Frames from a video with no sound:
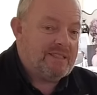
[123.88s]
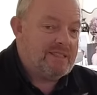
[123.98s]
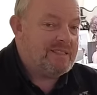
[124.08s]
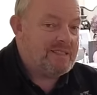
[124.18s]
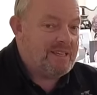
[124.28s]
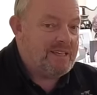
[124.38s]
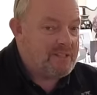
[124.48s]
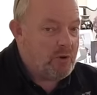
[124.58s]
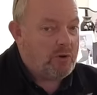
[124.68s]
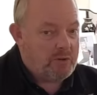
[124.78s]
this is
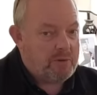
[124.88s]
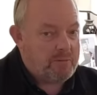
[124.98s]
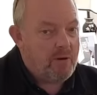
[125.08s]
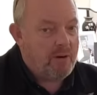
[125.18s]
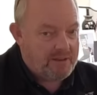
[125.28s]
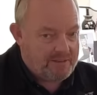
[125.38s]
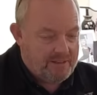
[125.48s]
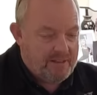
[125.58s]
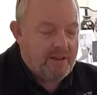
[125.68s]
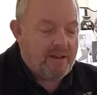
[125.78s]
not going to be mine.
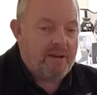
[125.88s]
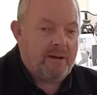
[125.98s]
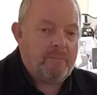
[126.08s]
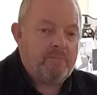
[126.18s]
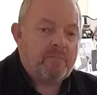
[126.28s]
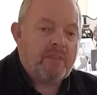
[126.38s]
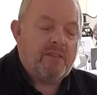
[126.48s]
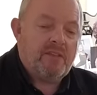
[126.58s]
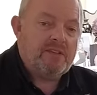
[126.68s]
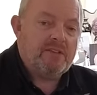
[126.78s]
Um,
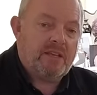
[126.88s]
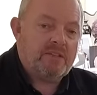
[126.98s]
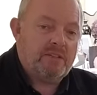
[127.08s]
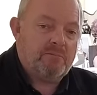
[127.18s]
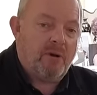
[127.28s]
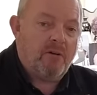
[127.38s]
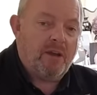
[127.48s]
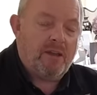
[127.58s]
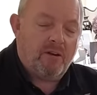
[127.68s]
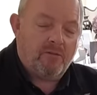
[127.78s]
this is actually
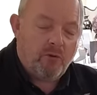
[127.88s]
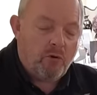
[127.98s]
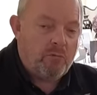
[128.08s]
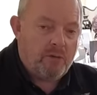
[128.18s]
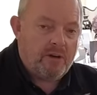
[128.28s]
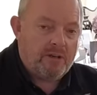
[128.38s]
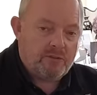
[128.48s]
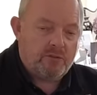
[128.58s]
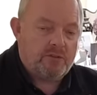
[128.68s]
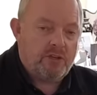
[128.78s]
by uh, for my
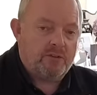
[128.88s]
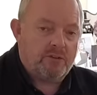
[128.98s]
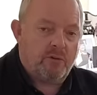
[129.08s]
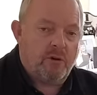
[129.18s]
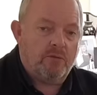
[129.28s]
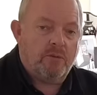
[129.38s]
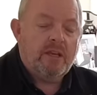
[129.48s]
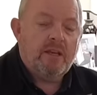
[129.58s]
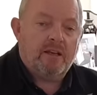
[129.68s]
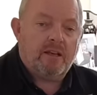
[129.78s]
two sons who own
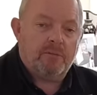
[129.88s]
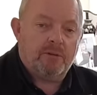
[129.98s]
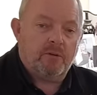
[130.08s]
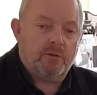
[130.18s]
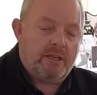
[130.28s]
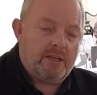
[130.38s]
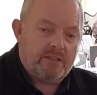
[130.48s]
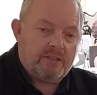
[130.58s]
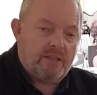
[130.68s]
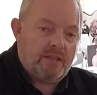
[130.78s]
a company called
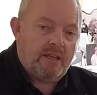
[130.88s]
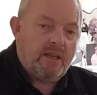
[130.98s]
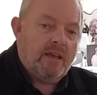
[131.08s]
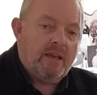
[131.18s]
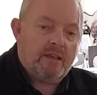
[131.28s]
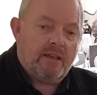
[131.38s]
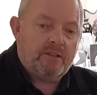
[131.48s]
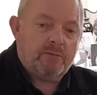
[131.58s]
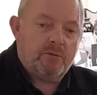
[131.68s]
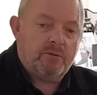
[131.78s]
NXT
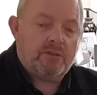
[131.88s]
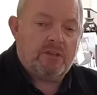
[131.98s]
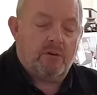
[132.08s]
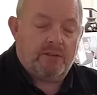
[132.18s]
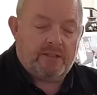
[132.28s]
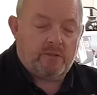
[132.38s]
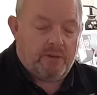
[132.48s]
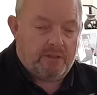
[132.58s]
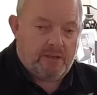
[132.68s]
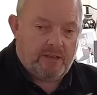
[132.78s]
Collectibles or Next
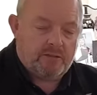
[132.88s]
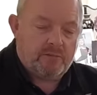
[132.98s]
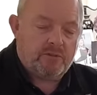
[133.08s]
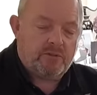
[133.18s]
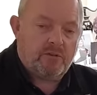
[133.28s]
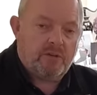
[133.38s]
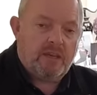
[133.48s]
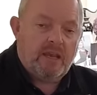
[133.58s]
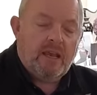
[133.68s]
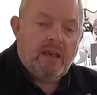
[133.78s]
Wing Collectibles, sorry.
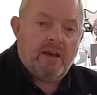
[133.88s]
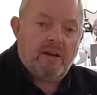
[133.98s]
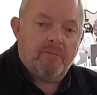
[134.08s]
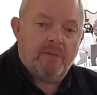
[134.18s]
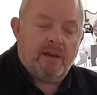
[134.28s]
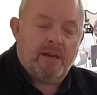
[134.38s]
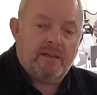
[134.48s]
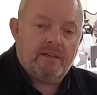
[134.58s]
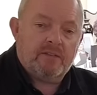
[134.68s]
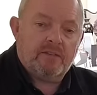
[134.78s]
Um,
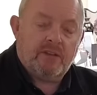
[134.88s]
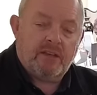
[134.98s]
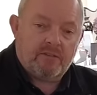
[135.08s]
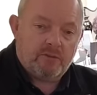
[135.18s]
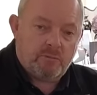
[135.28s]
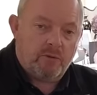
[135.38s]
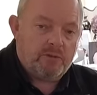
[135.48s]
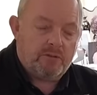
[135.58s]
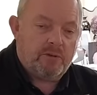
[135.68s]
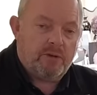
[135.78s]
and they have
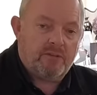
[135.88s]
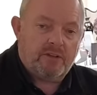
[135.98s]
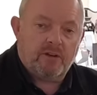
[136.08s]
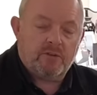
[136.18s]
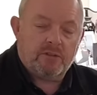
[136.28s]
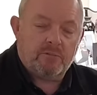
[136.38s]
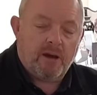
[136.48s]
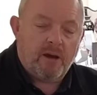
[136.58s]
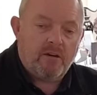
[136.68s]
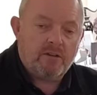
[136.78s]
sponsored my videos in the
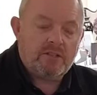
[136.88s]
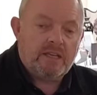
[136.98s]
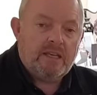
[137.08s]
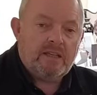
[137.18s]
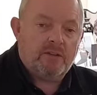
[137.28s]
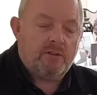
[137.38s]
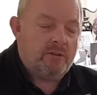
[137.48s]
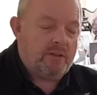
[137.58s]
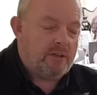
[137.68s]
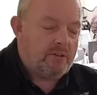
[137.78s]
past. They're
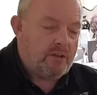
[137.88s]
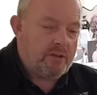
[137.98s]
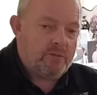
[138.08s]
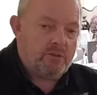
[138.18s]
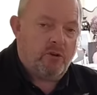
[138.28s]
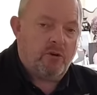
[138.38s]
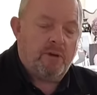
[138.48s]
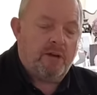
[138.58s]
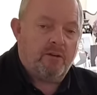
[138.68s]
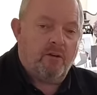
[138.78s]
doing an incredible job
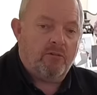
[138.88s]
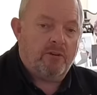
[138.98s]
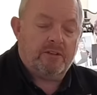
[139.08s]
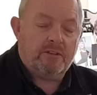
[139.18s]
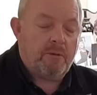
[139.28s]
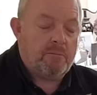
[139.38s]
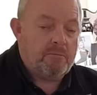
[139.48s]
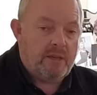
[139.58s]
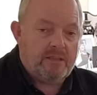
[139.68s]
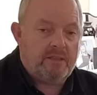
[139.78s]
and offering some
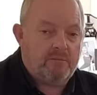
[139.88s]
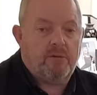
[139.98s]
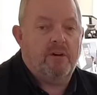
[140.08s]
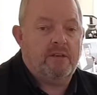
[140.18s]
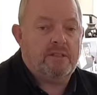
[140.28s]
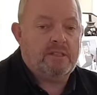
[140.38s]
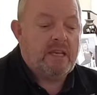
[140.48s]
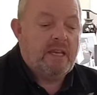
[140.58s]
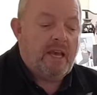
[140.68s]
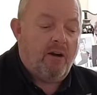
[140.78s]
amazing prizes,
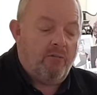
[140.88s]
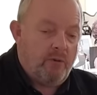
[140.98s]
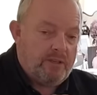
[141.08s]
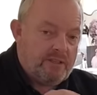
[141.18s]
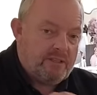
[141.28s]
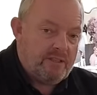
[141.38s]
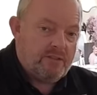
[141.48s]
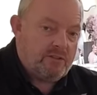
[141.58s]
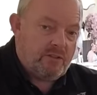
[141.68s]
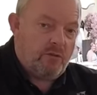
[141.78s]
of which this
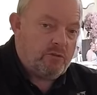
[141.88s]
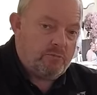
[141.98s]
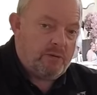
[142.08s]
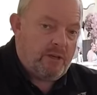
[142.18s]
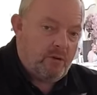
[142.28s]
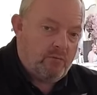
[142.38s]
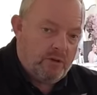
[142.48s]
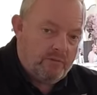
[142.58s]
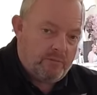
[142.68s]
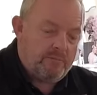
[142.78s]
is going to be one
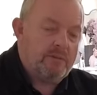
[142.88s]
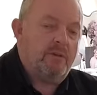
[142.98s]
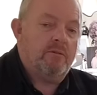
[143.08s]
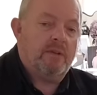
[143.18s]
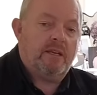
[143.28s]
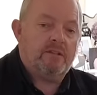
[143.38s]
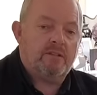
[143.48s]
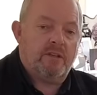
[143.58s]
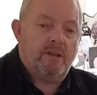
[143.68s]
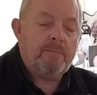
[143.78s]
of them. So next
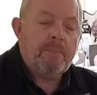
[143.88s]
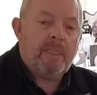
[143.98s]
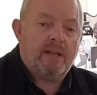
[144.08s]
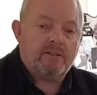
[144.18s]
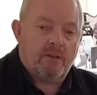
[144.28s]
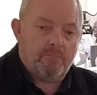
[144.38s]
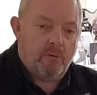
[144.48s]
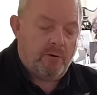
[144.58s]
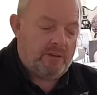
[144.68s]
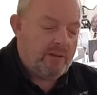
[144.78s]
year, at some
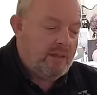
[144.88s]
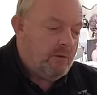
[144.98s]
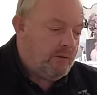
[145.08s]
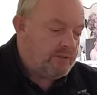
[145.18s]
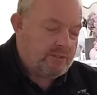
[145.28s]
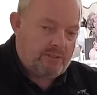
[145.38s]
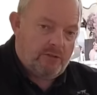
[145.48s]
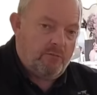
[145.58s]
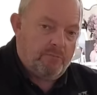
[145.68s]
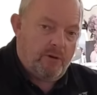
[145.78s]
point, once this is
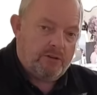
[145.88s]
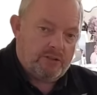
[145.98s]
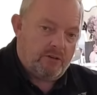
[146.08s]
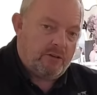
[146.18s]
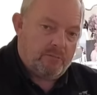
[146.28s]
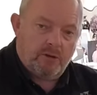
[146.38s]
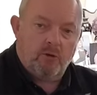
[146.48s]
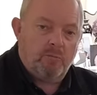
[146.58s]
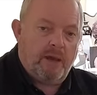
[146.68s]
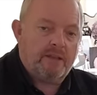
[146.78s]
unboxed, I'm going to put it
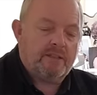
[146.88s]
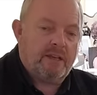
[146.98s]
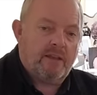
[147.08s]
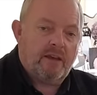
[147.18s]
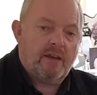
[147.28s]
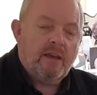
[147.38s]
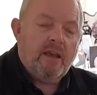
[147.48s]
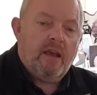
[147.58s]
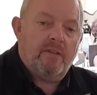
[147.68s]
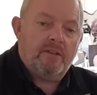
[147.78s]
all back together,
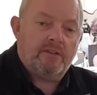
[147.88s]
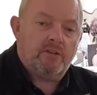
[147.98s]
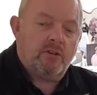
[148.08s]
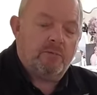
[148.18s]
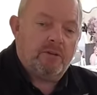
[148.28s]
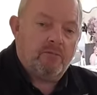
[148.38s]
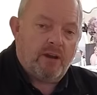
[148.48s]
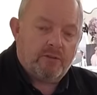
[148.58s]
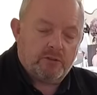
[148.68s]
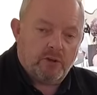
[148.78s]
and this is going to be
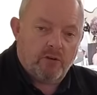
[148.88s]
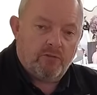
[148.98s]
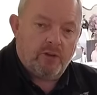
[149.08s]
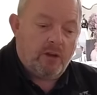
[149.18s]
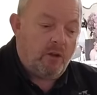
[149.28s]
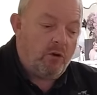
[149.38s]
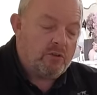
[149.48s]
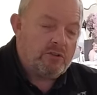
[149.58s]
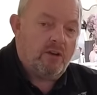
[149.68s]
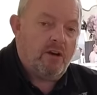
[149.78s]
raffled off
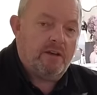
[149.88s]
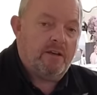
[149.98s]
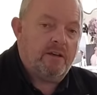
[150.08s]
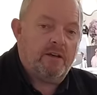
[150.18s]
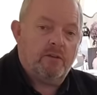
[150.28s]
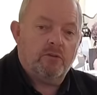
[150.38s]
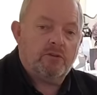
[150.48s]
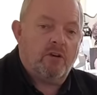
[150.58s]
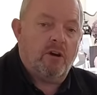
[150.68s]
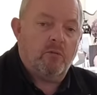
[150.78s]
alongside a uh, Luke
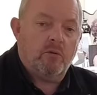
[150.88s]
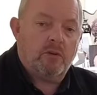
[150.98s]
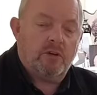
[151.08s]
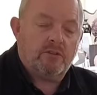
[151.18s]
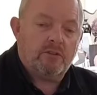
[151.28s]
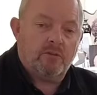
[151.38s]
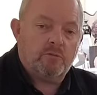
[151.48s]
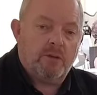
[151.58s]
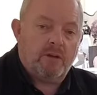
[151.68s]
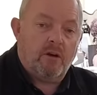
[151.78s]
Skywalker
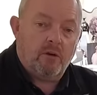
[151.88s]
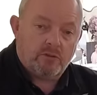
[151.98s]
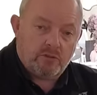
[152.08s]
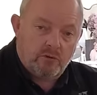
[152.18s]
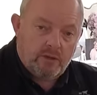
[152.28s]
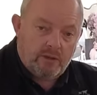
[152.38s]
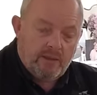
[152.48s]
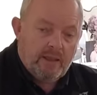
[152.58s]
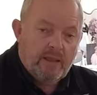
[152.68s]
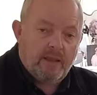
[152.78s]
Snowspeeder Hot Toy
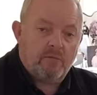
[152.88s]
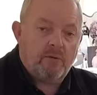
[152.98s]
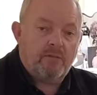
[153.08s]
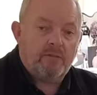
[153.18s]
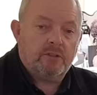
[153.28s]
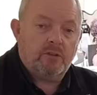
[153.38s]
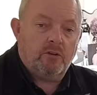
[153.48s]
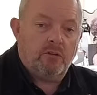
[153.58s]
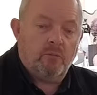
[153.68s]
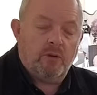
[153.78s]
in a raffle that you
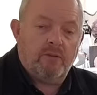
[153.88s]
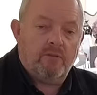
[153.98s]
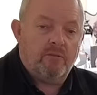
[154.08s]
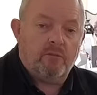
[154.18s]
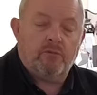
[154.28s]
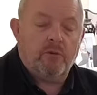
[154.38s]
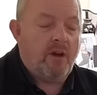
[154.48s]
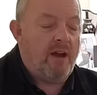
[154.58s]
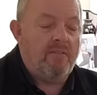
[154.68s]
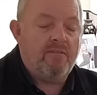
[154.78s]
can win for
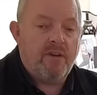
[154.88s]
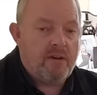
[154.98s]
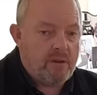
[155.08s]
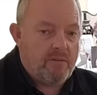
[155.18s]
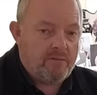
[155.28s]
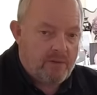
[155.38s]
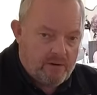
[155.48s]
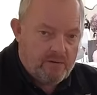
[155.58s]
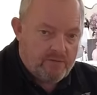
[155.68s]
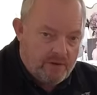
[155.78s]
a very,
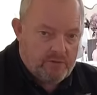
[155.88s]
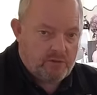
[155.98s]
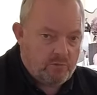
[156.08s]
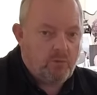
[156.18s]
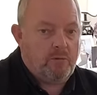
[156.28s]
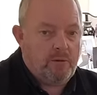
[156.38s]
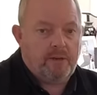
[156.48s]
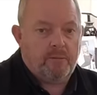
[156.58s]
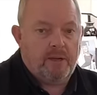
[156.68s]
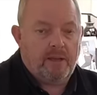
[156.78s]
very, very small amount
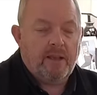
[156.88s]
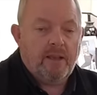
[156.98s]
of money.